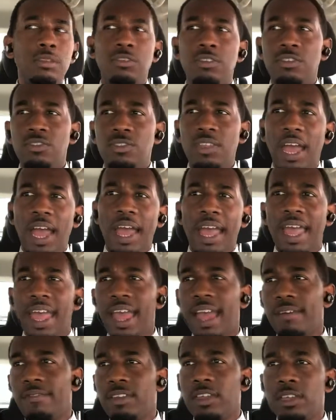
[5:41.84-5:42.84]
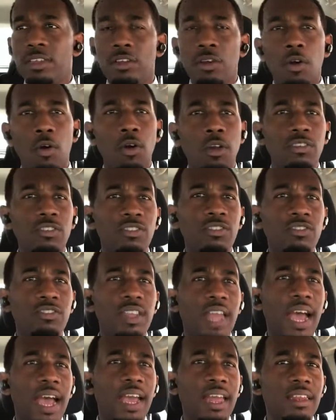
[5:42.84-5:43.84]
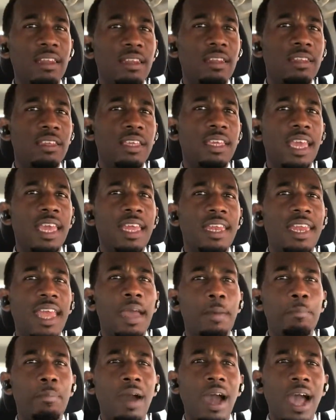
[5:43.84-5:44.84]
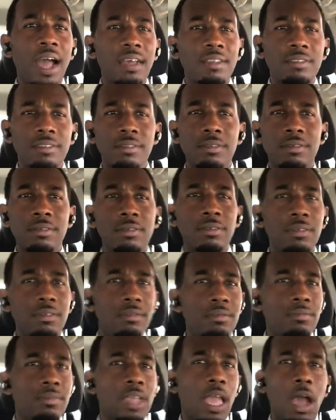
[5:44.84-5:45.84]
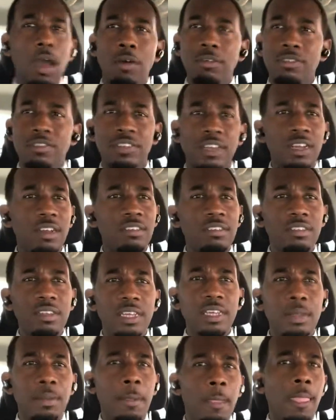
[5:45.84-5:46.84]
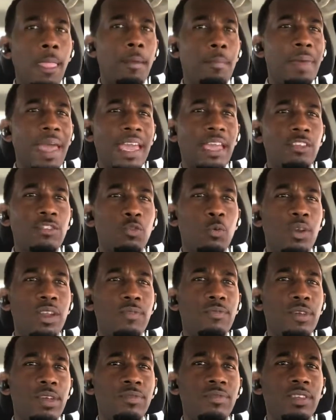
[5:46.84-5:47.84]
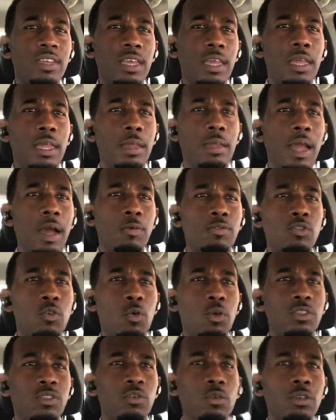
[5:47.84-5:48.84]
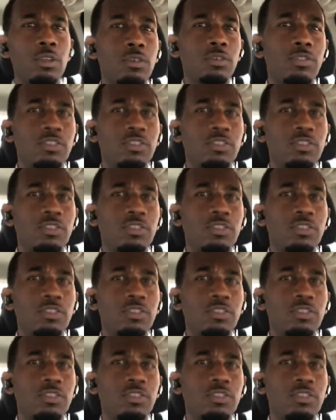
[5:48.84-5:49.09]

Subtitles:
just not having or just not getting that box. Yo, seriously, back in 2015, I was going through a little